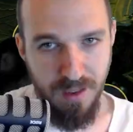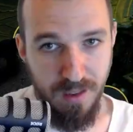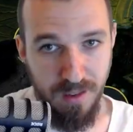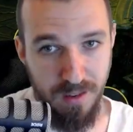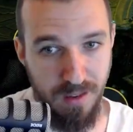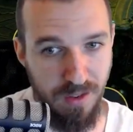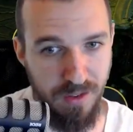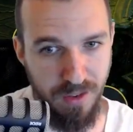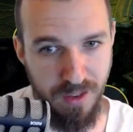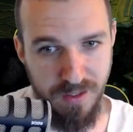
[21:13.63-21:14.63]
Now, as
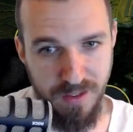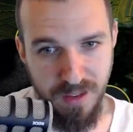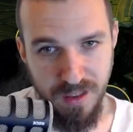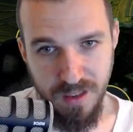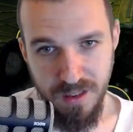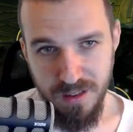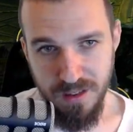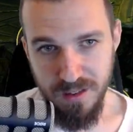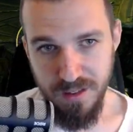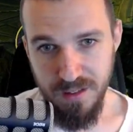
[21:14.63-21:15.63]
you can see,
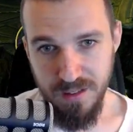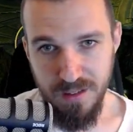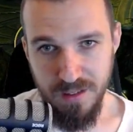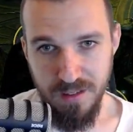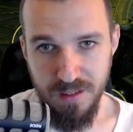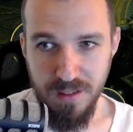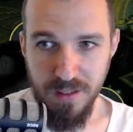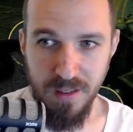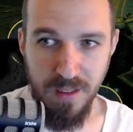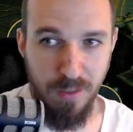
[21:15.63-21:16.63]

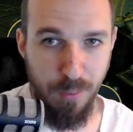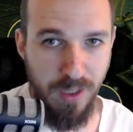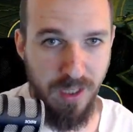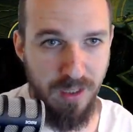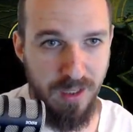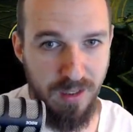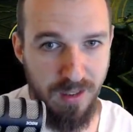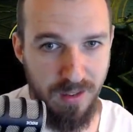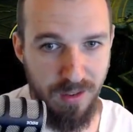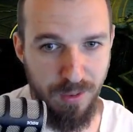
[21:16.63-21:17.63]
we're killing
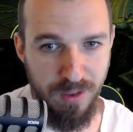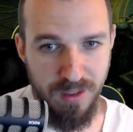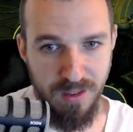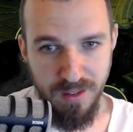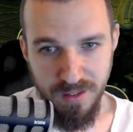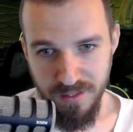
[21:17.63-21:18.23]
Odin